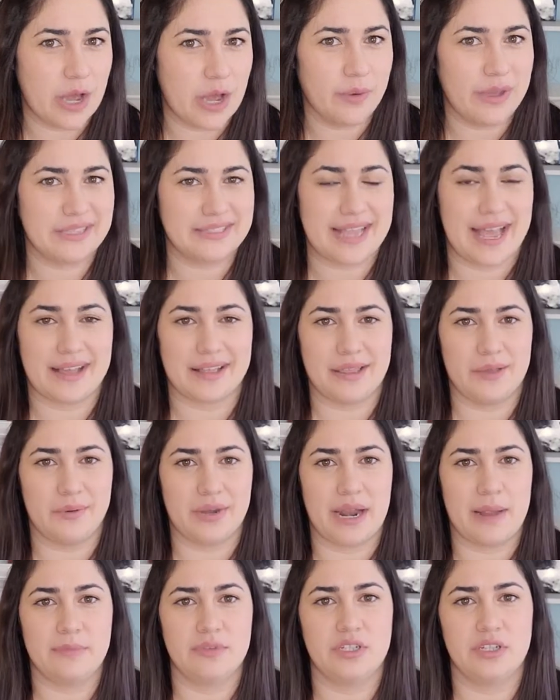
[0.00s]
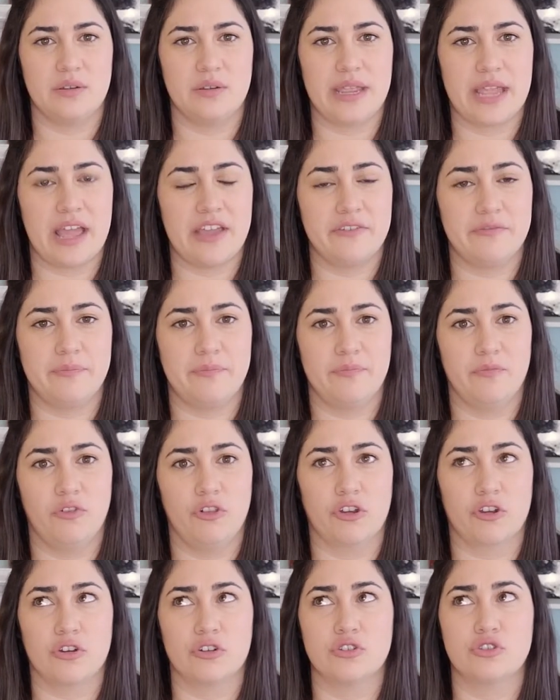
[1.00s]
know exactly what I'm doing. I've
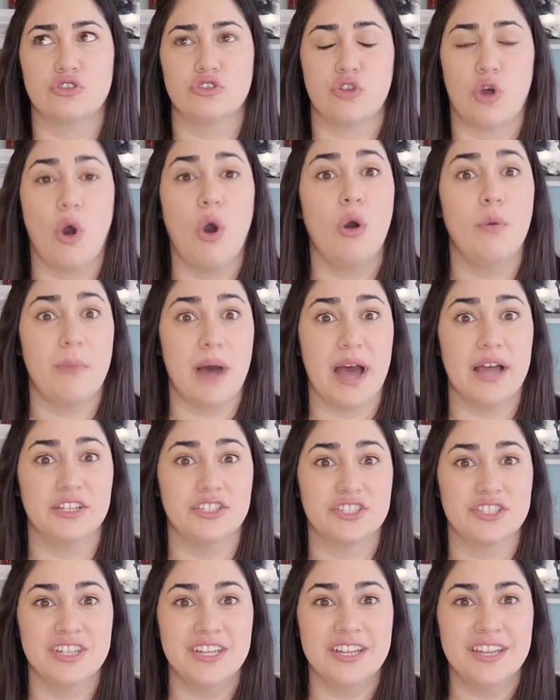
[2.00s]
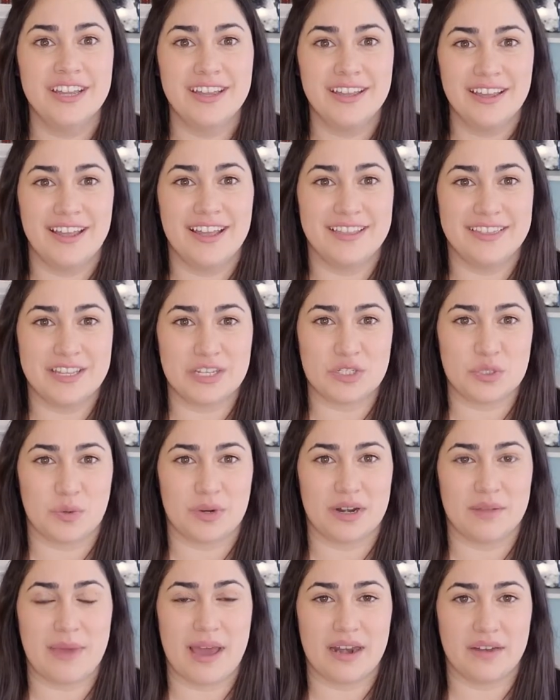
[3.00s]
learned so much in the
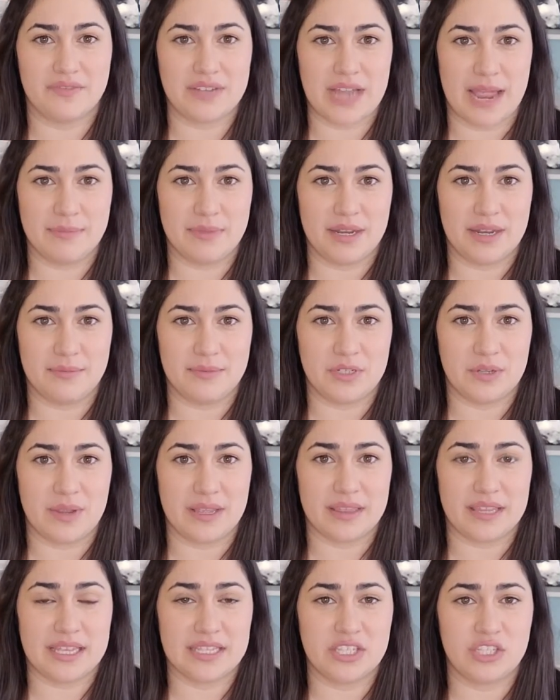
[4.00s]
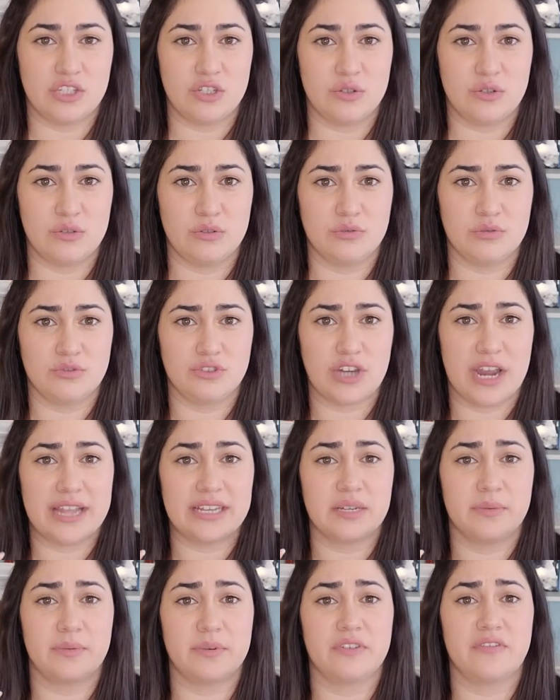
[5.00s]
short amount of time that I'm doing this to
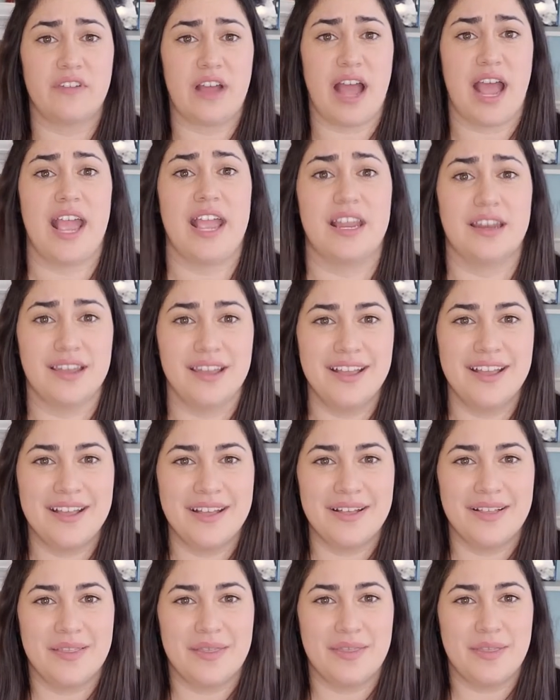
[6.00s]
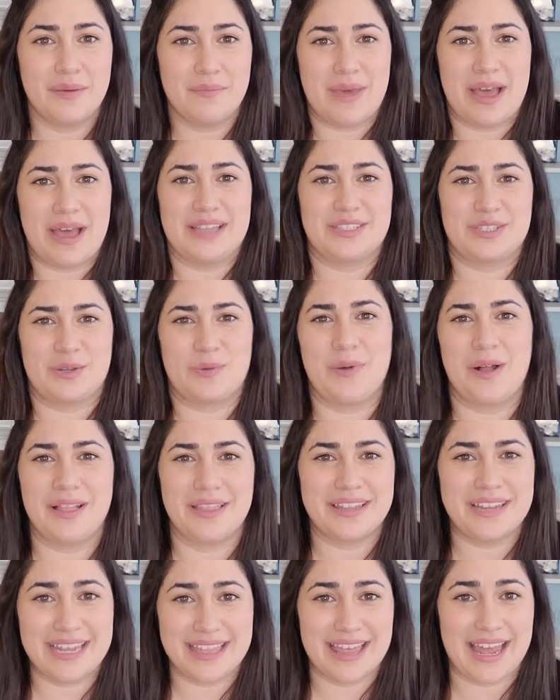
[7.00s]
try to provide the best
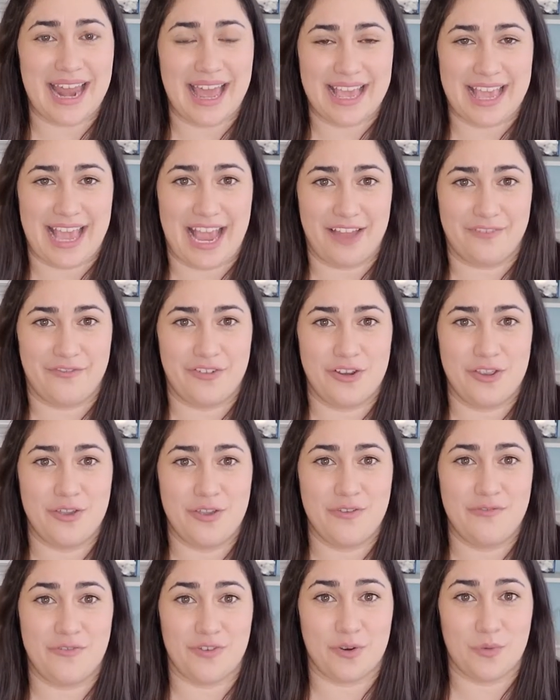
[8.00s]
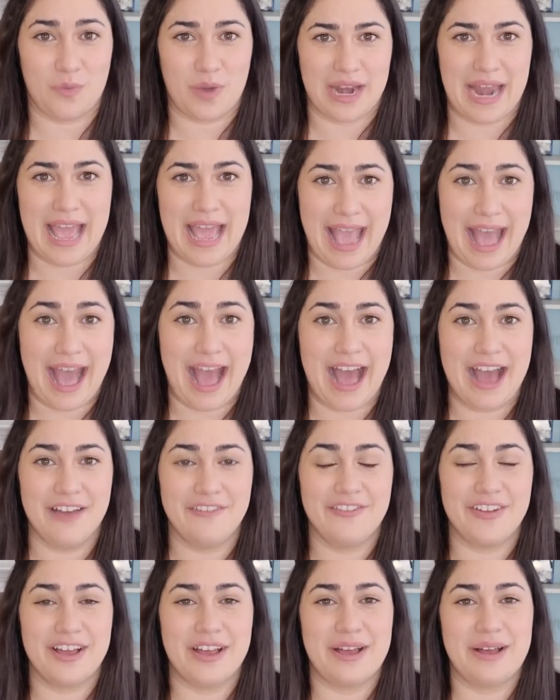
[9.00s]
quality that I can for you for what I
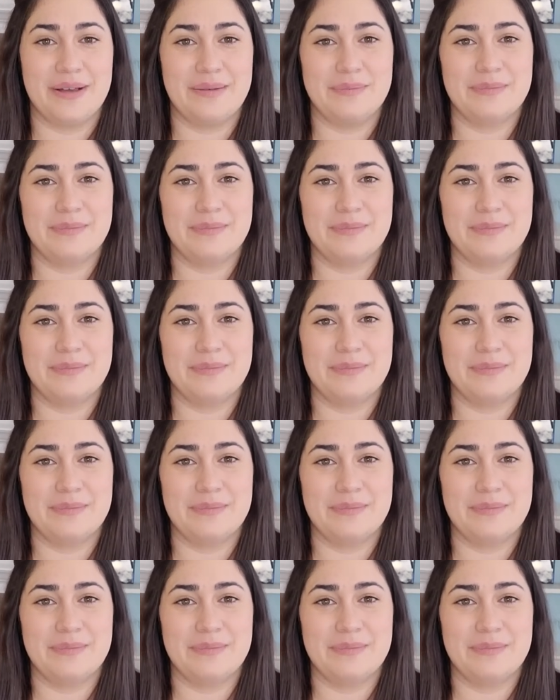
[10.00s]
have.